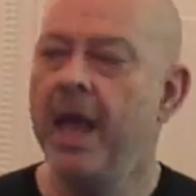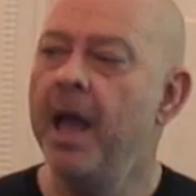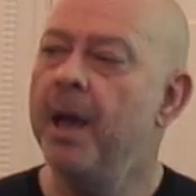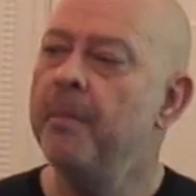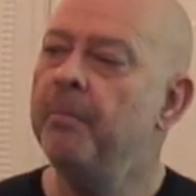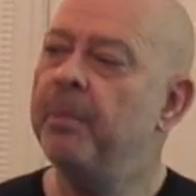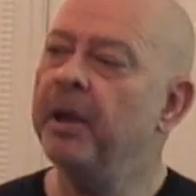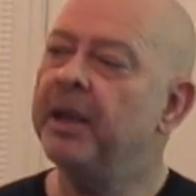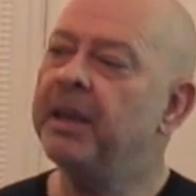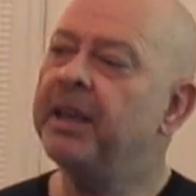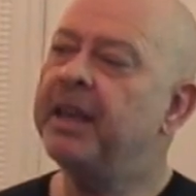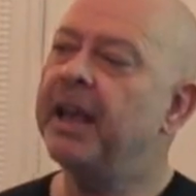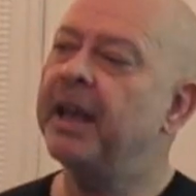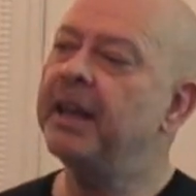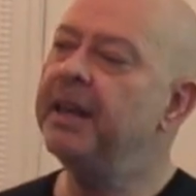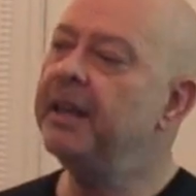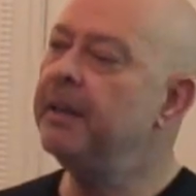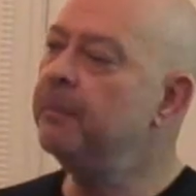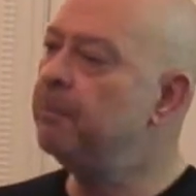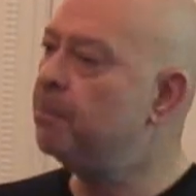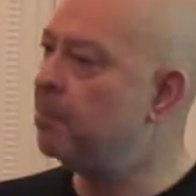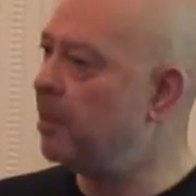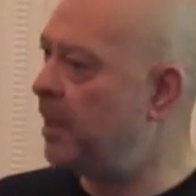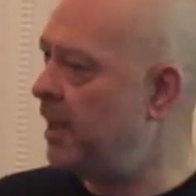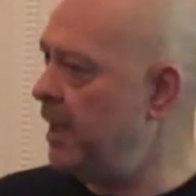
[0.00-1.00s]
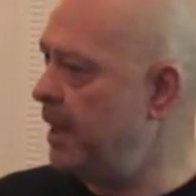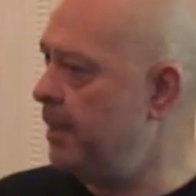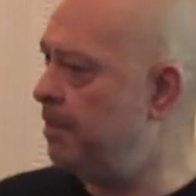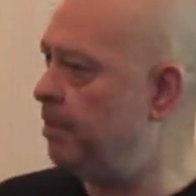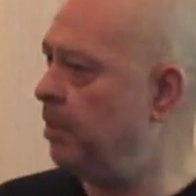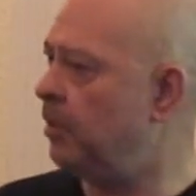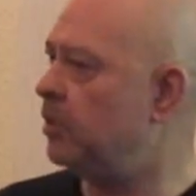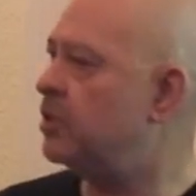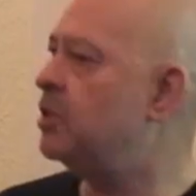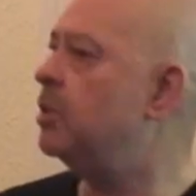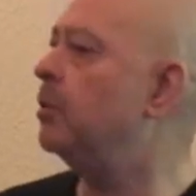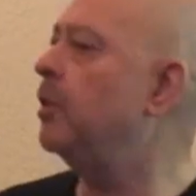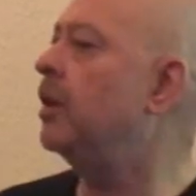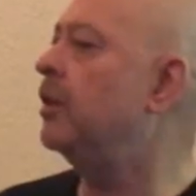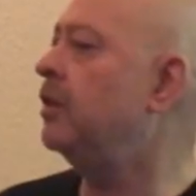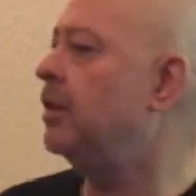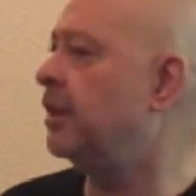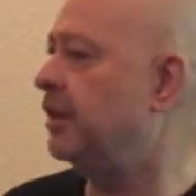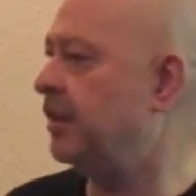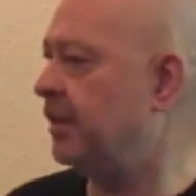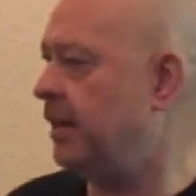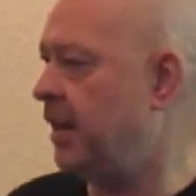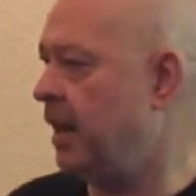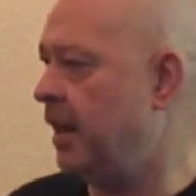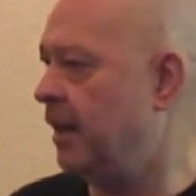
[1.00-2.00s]
but getting people to
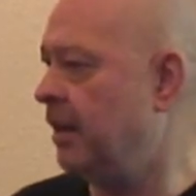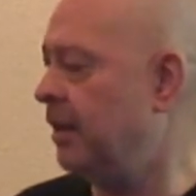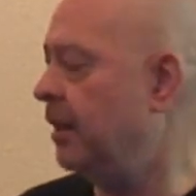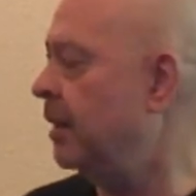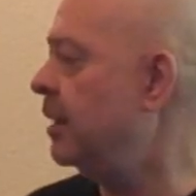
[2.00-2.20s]
understand